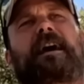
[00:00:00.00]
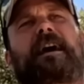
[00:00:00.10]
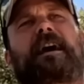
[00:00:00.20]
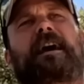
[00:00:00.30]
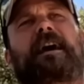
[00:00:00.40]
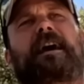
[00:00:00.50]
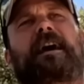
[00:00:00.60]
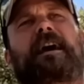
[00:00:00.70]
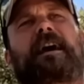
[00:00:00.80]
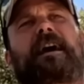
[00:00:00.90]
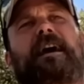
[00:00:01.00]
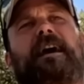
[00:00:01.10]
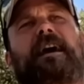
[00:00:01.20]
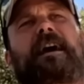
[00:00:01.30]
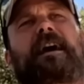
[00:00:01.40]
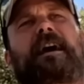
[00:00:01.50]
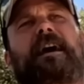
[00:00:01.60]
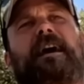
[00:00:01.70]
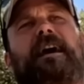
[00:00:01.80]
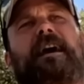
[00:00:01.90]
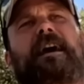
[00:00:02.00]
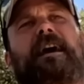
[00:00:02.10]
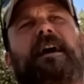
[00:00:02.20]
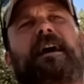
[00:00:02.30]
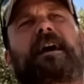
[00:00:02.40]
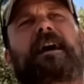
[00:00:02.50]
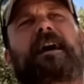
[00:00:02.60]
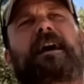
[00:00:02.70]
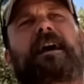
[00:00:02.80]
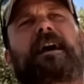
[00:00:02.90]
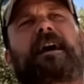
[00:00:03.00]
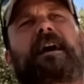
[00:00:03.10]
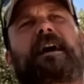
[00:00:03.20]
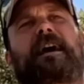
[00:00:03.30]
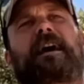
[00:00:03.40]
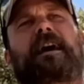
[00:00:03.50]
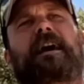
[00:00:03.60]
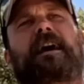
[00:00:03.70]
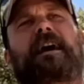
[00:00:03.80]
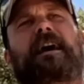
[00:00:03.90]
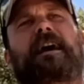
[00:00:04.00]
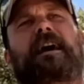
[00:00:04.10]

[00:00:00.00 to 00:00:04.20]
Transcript: No words are spoken by the person on screen.